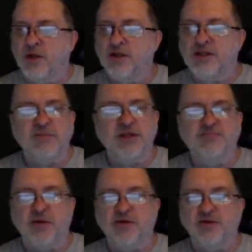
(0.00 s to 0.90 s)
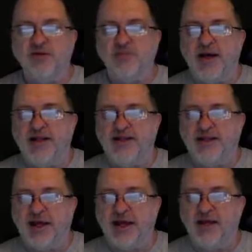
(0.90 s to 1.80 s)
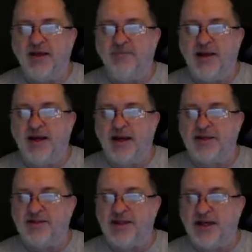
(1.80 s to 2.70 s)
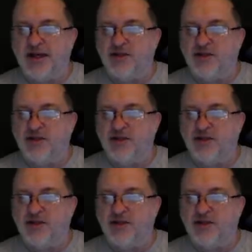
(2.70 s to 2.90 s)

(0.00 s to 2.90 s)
Some of these buildings may stay. They may not stay.